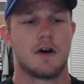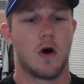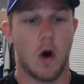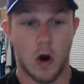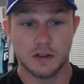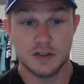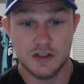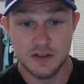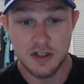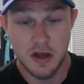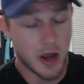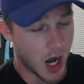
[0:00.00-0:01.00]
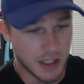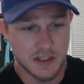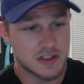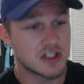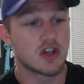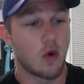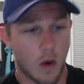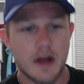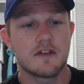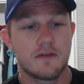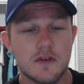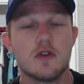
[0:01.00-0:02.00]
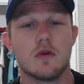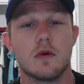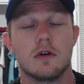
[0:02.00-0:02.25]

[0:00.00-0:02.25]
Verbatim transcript: Honestly, I could see quite a few